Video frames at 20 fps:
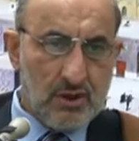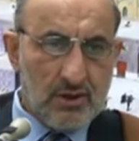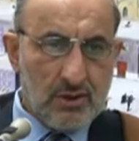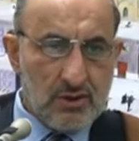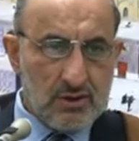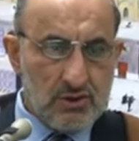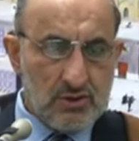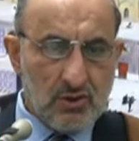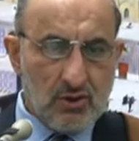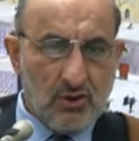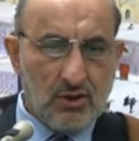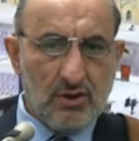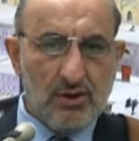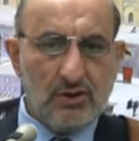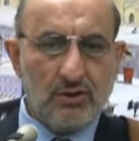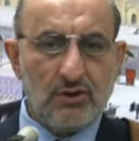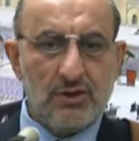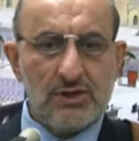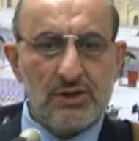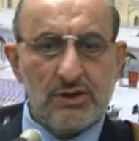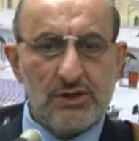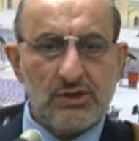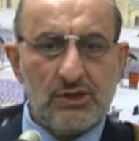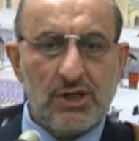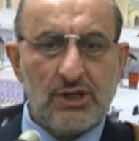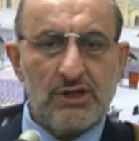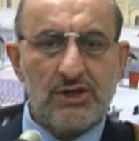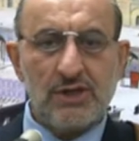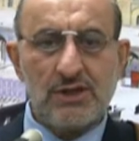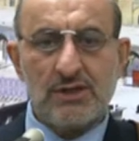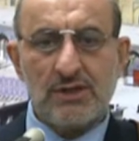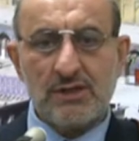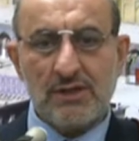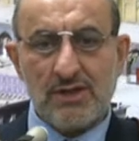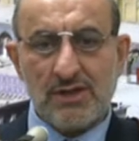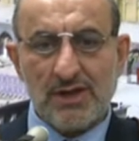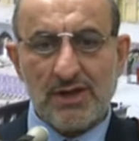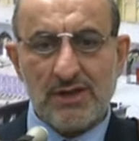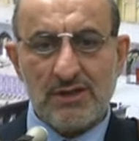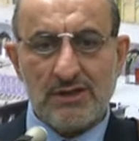So all those changes,
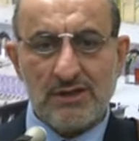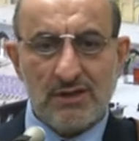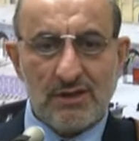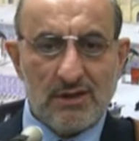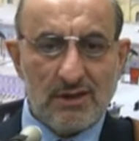there is